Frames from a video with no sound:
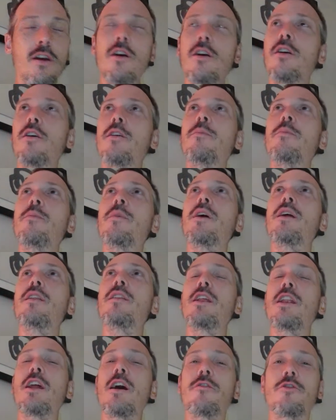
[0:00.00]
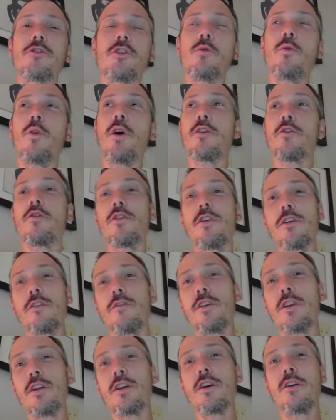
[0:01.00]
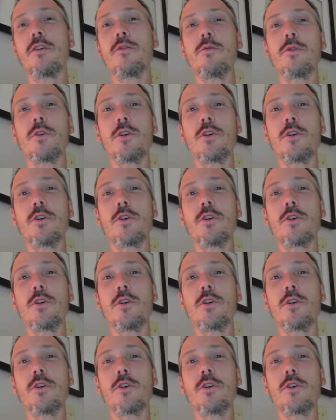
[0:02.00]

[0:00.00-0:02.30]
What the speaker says: And then after you watch this video,